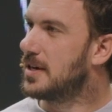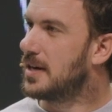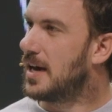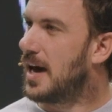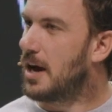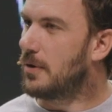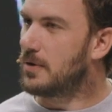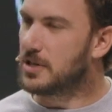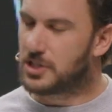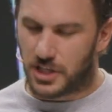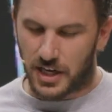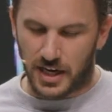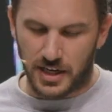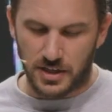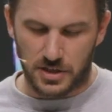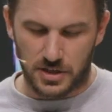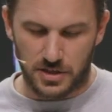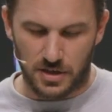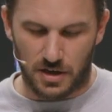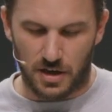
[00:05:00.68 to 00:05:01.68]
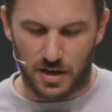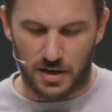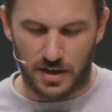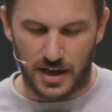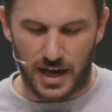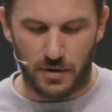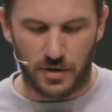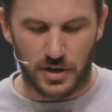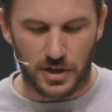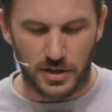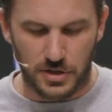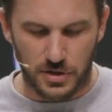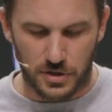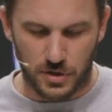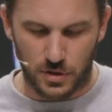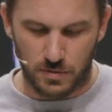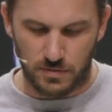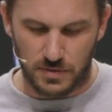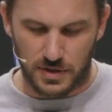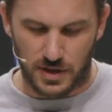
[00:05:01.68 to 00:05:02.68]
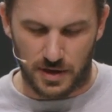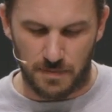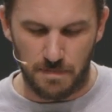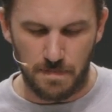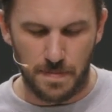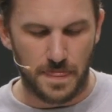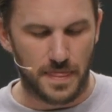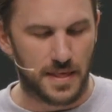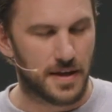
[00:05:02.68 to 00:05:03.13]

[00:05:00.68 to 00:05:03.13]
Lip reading: how it changed Saul, how it consumed him.